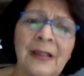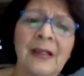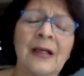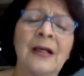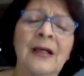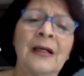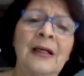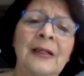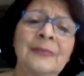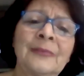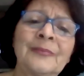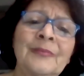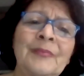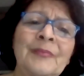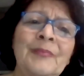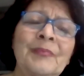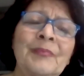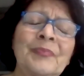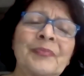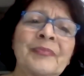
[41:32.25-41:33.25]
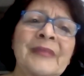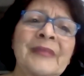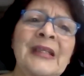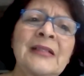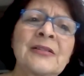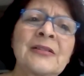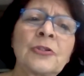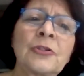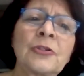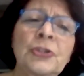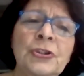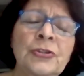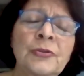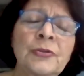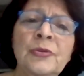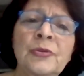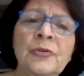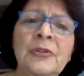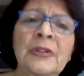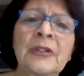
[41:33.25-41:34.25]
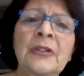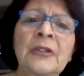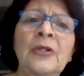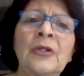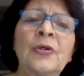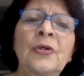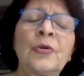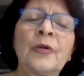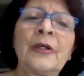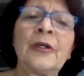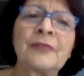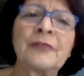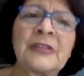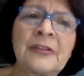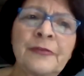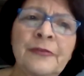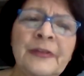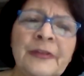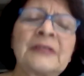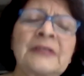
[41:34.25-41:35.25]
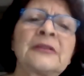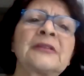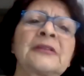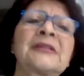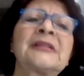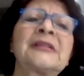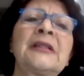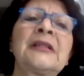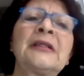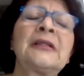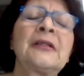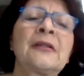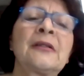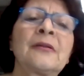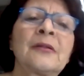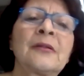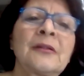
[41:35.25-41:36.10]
These are children who have difficulty